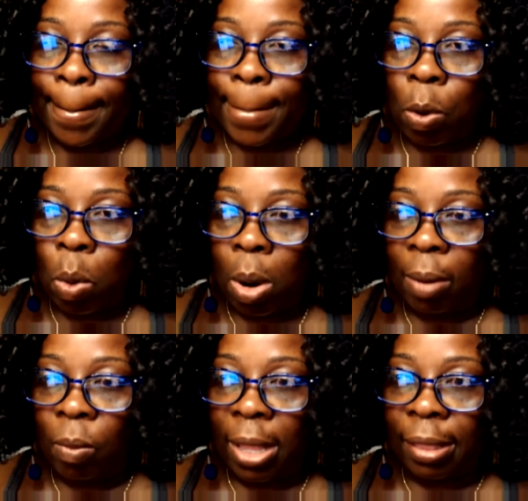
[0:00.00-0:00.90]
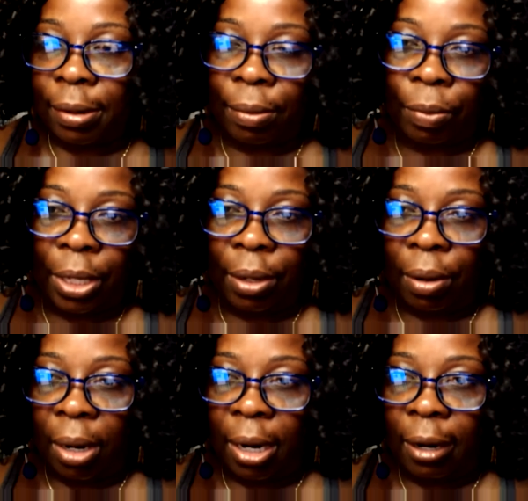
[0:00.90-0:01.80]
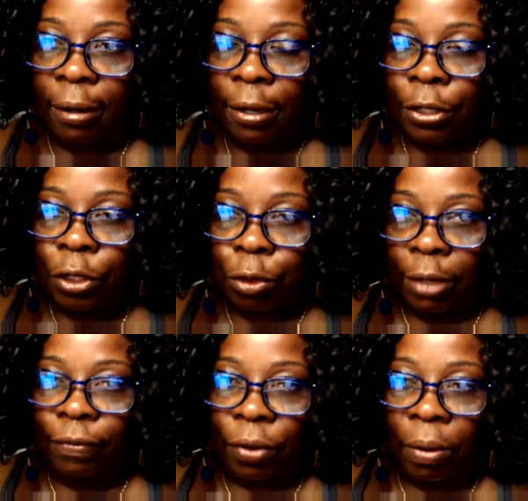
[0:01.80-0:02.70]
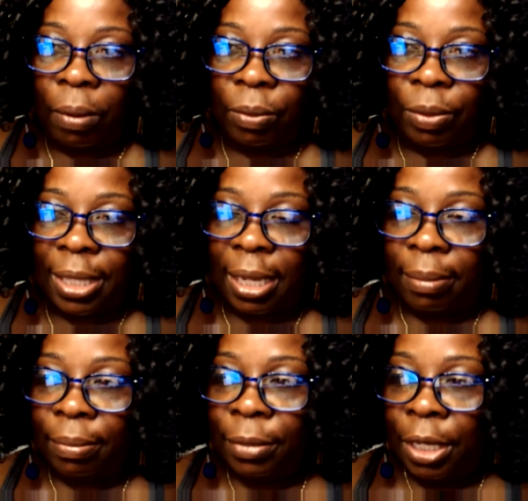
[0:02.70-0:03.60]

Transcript: or whether we are straightforward with them,